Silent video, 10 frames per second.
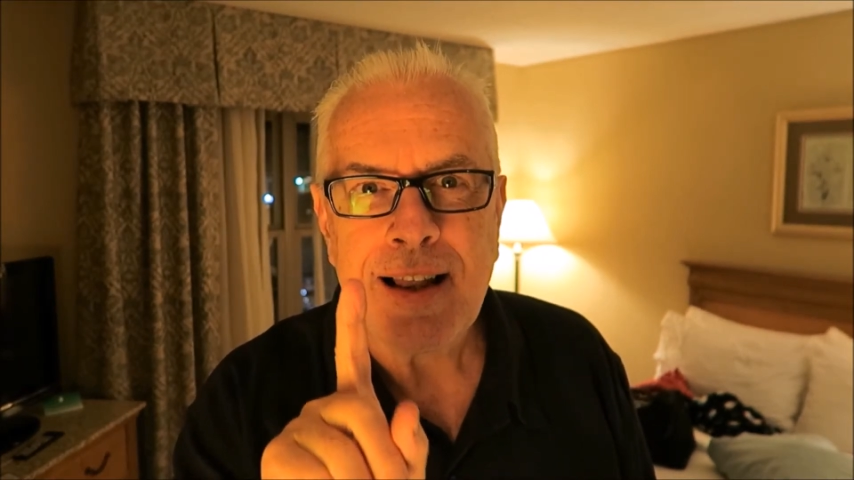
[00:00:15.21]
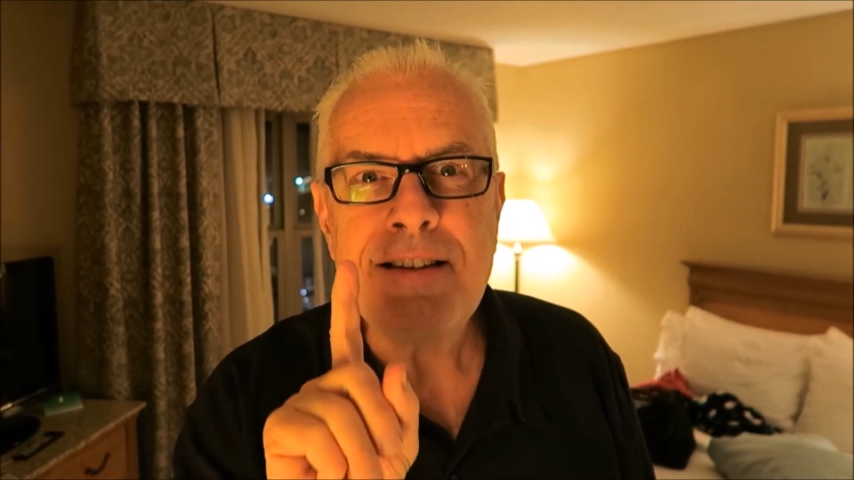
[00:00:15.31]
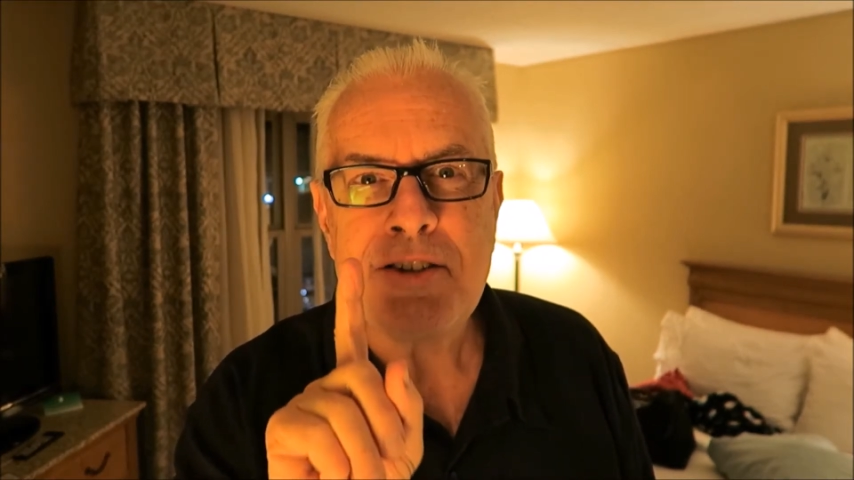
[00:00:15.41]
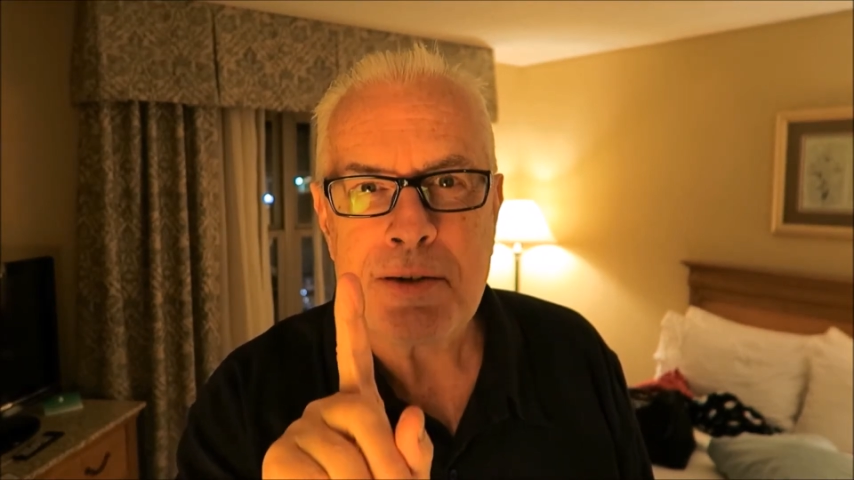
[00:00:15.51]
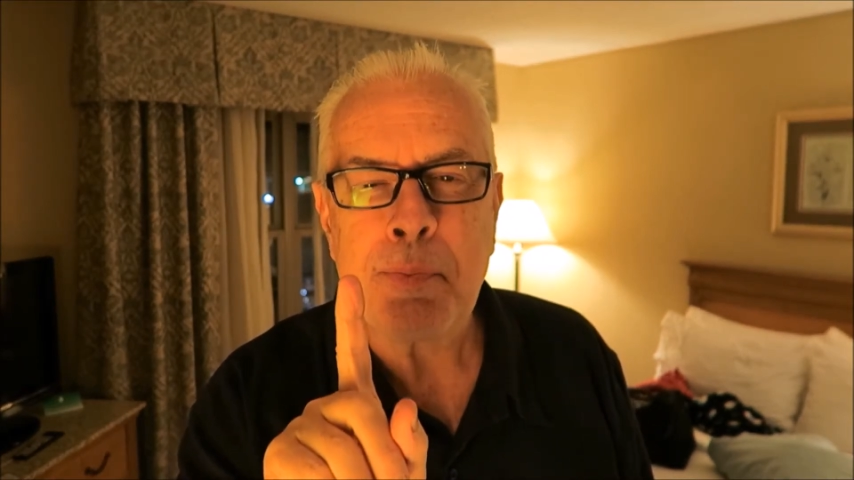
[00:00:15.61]

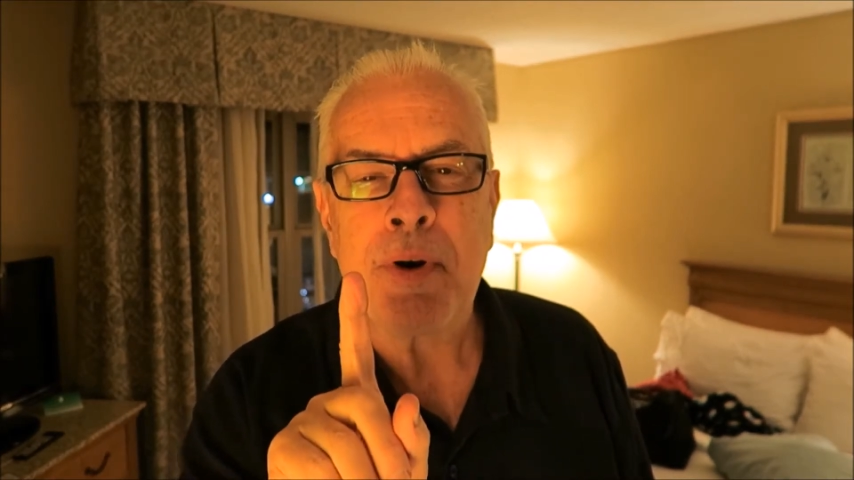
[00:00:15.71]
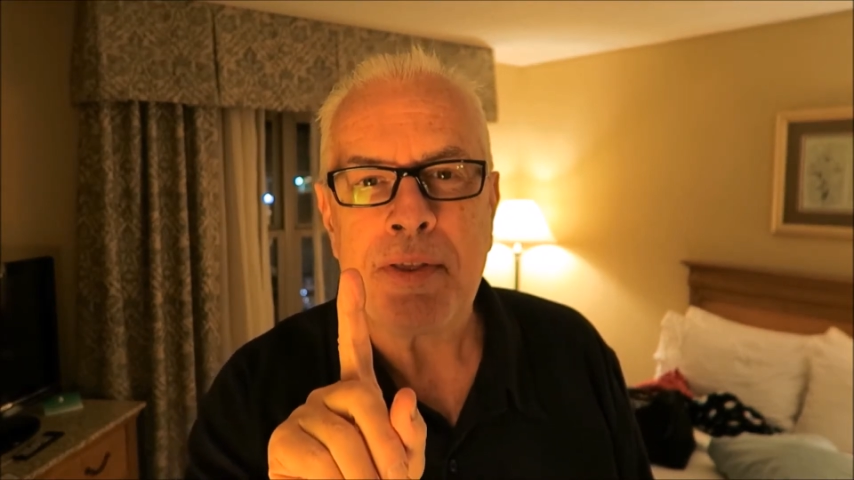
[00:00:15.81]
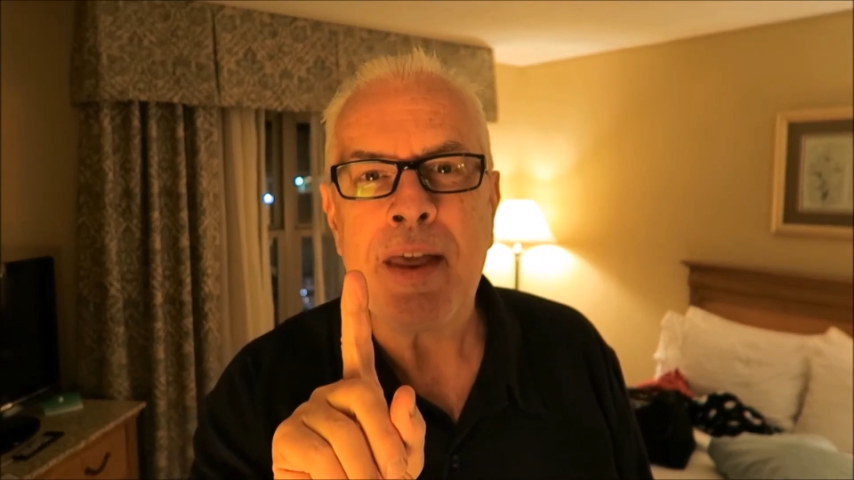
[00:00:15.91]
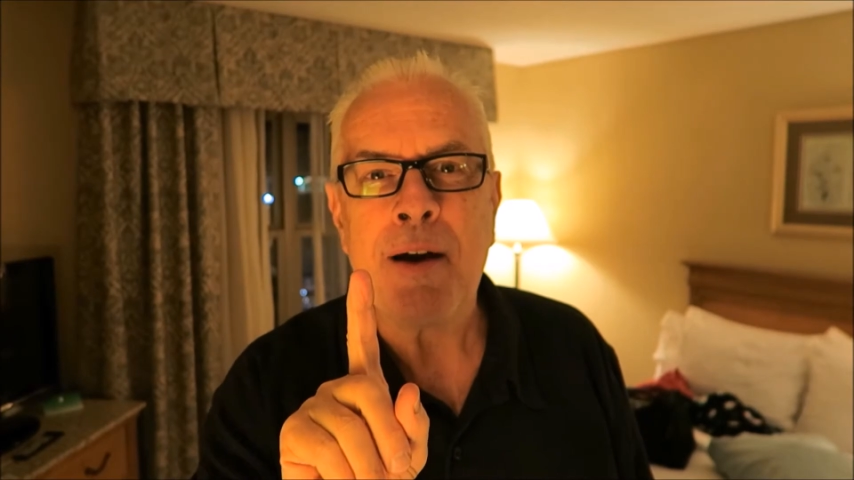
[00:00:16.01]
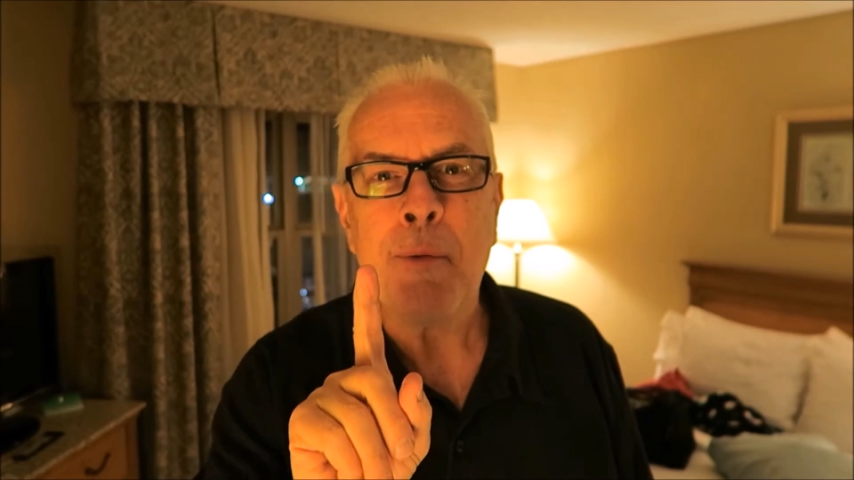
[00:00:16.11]
Let's just put
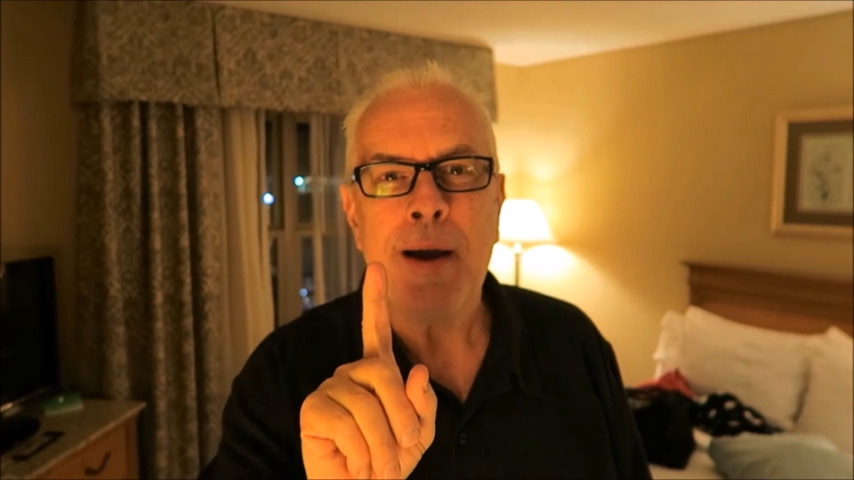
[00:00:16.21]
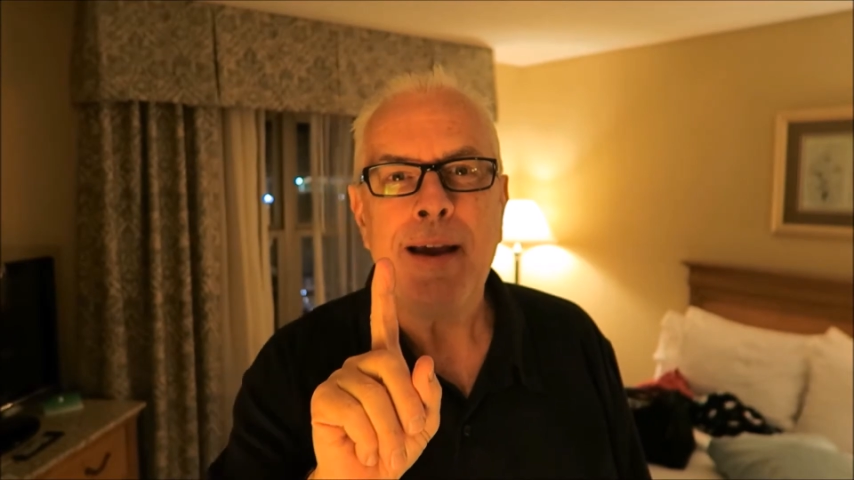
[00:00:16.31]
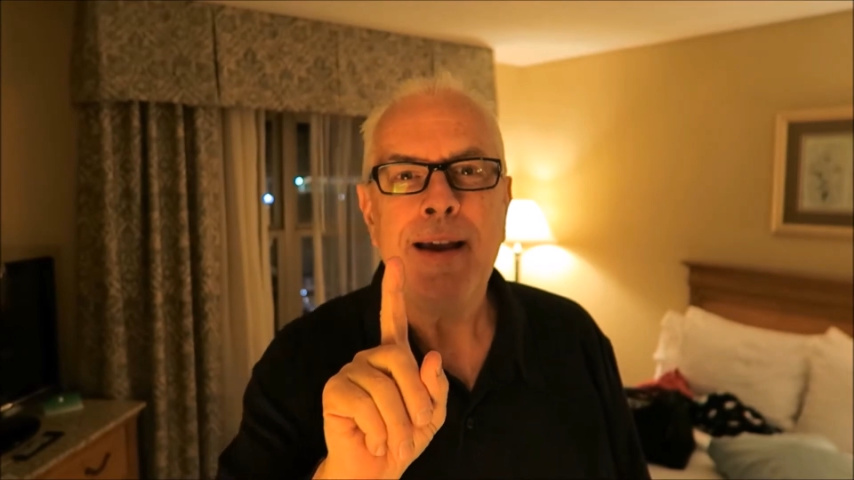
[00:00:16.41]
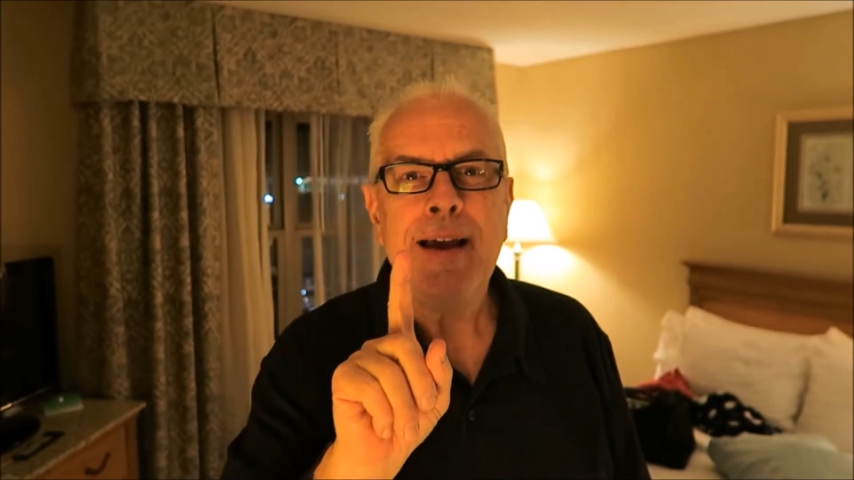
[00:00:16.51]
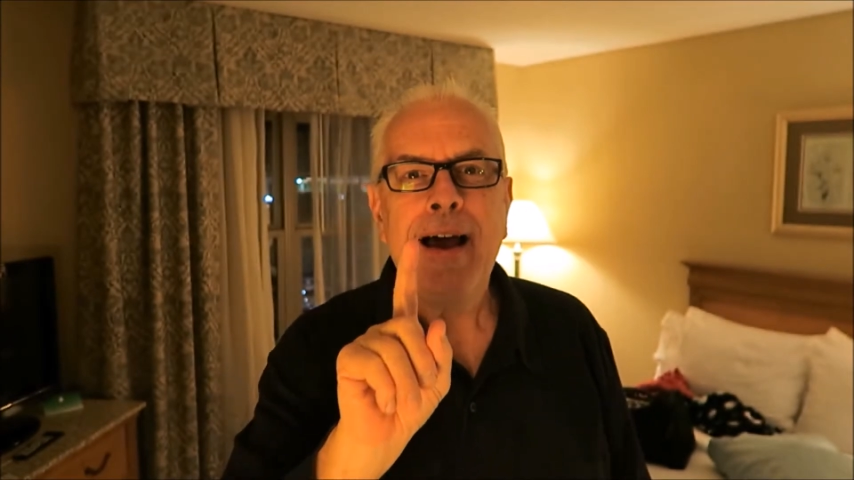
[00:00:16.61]
it that
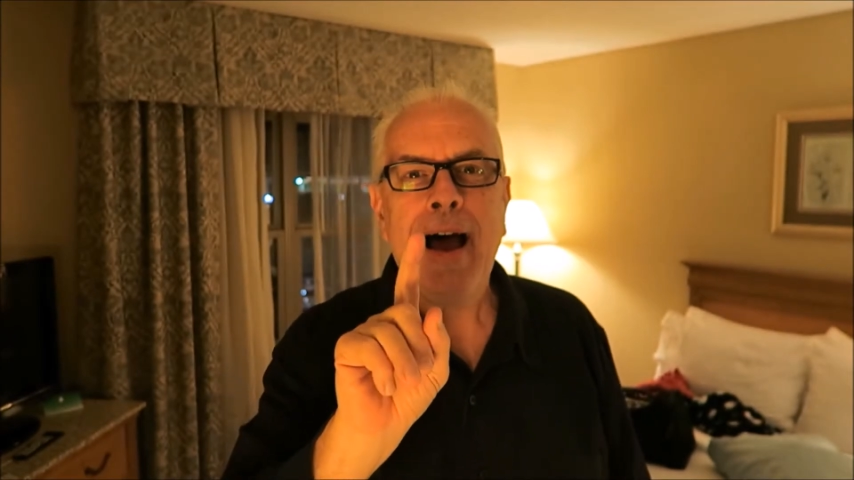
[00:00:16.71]
way.